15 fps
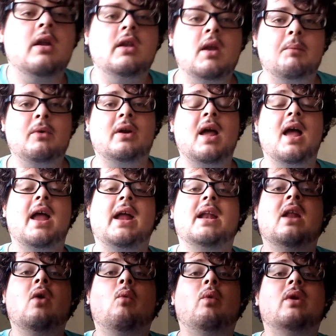Number
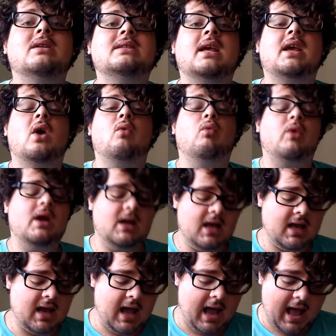9, what is a
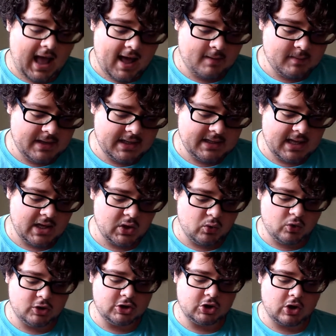reading habit that
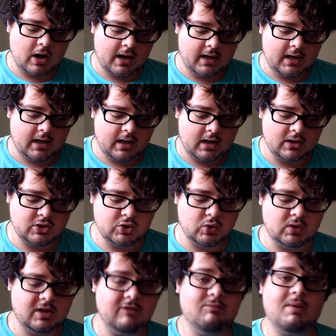you're trying
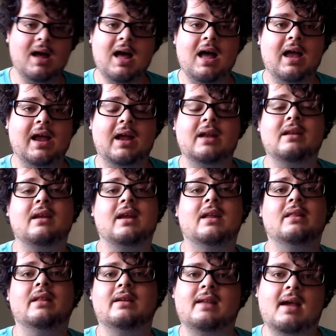to leave behind
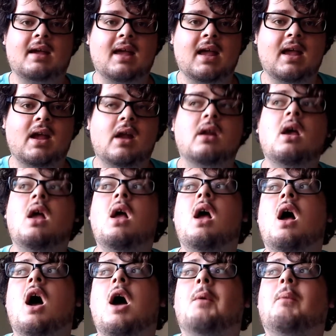in the decade?
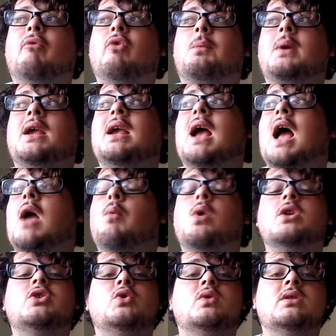For me, I
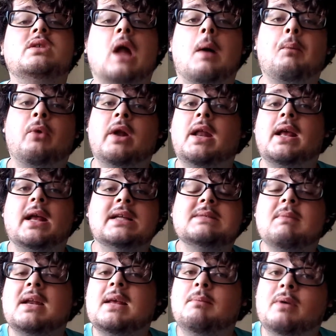want to stop reading as
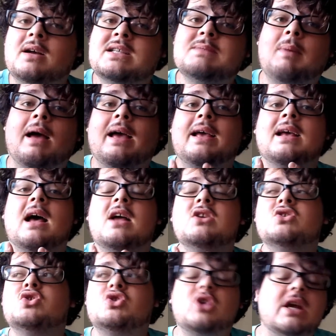many books by
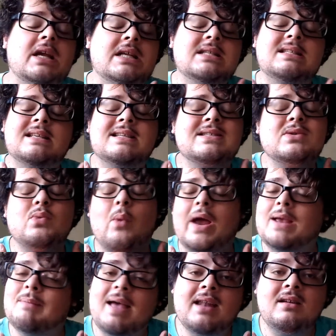straight cis
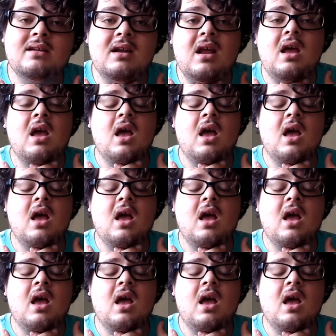white men.